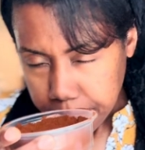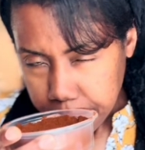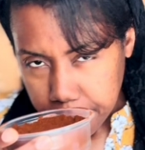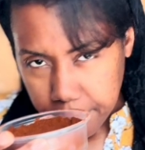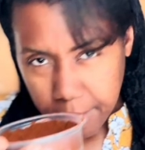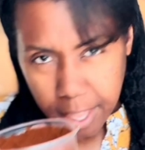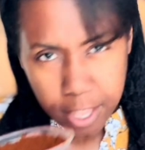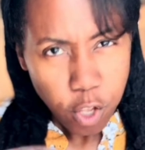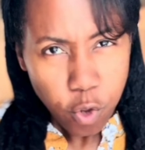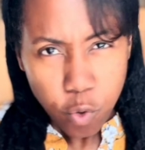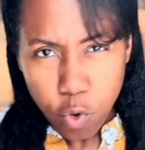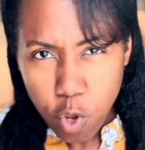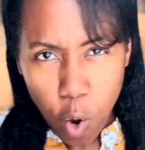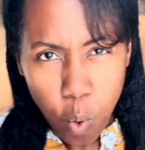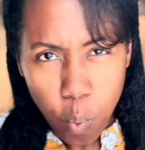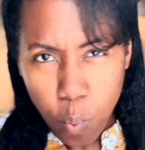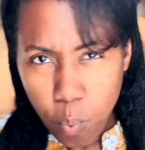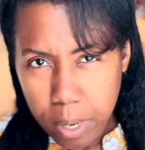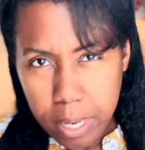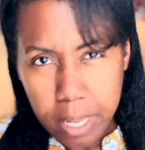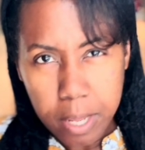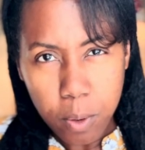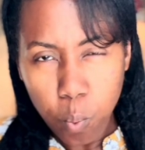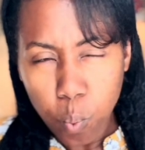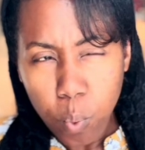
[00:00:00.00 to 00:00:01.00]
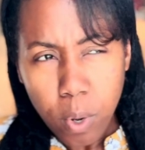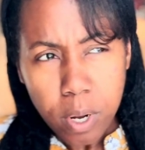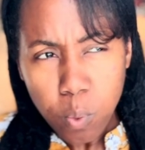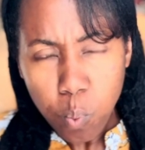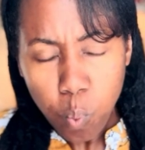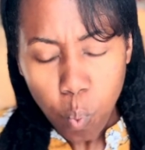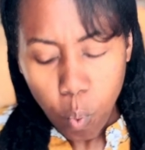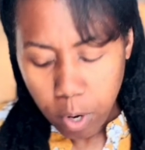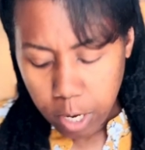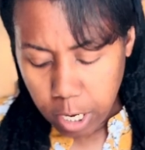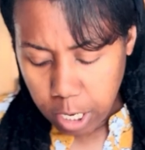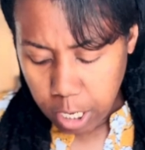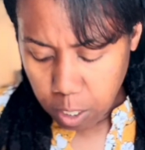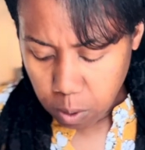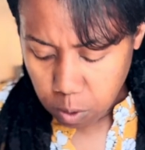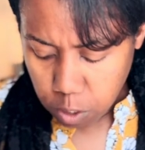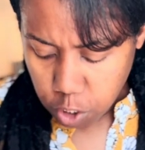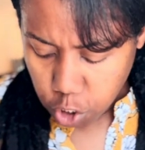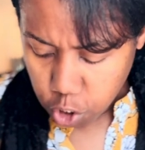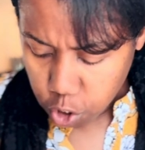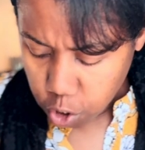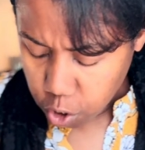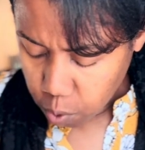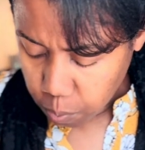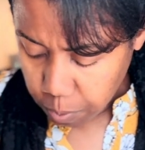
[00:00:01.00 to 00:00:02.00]
and you wouldn't want to use
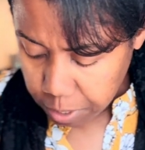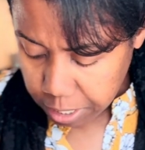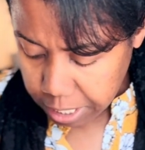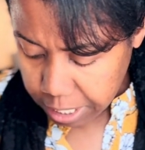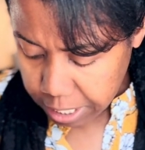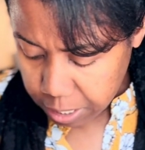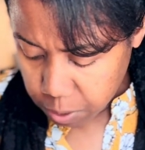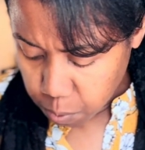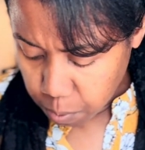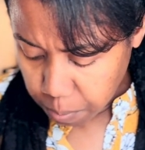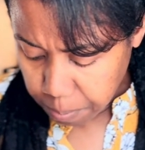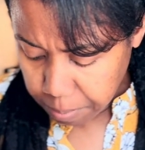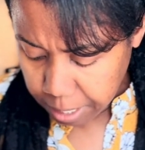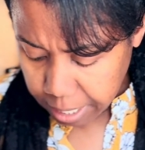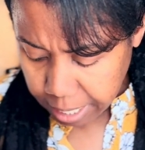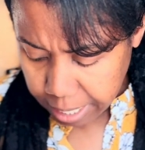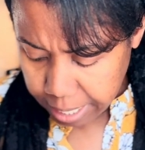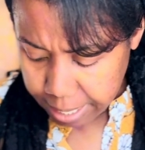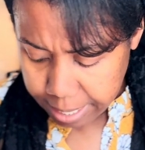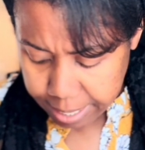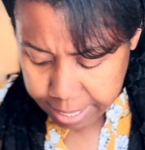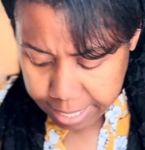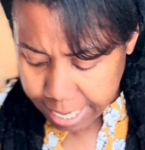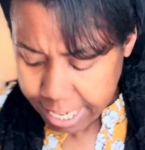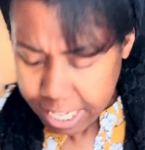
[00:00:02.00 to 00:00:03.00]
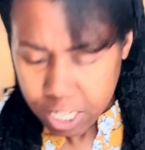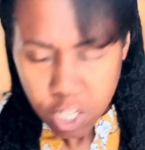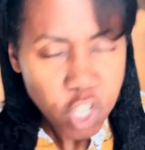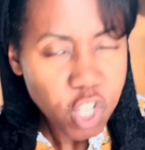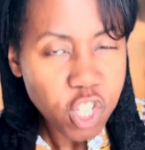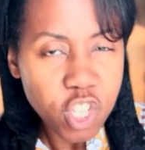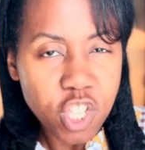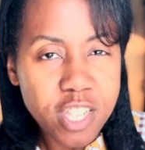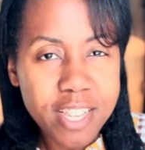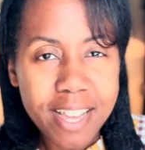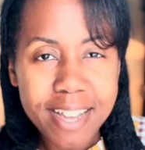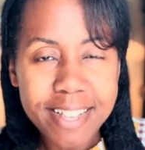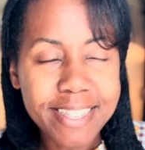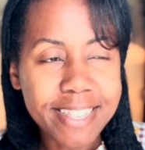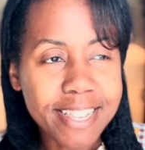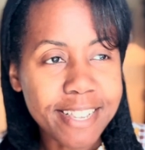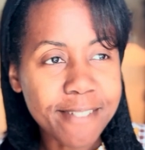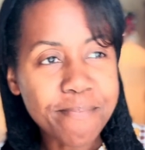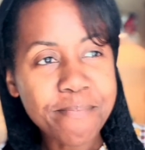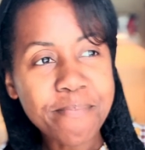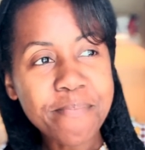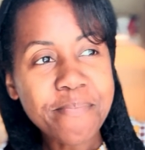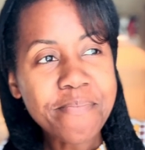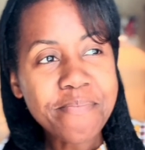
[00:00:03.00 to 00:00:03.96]
sugar with this one because it just doesn't,